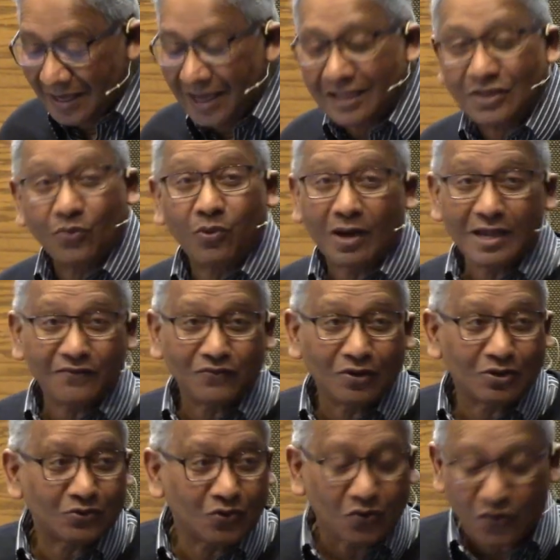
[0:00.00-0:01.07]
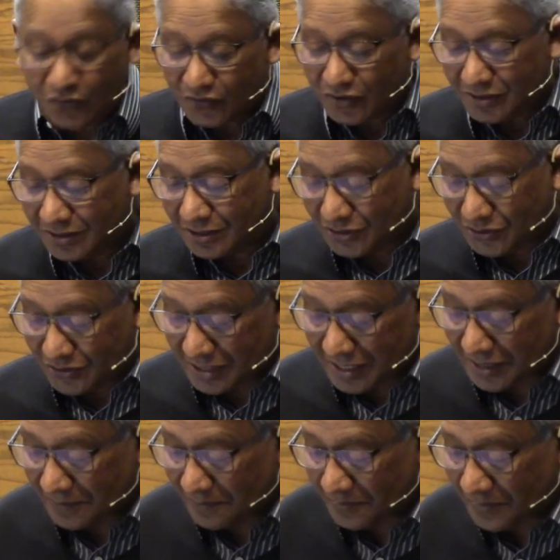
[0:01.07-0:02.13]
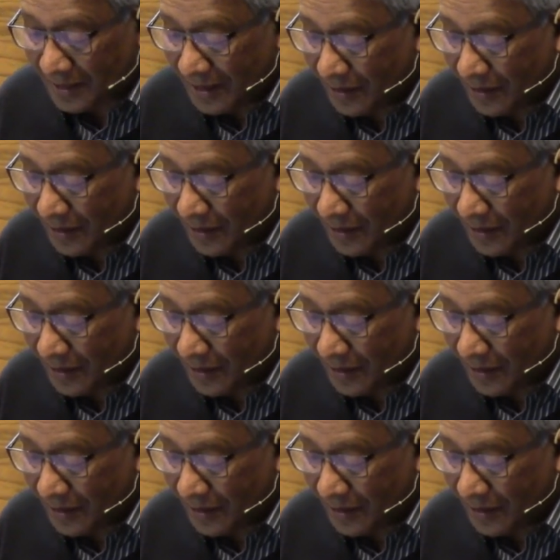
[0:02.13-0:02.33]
And the wife looked over to him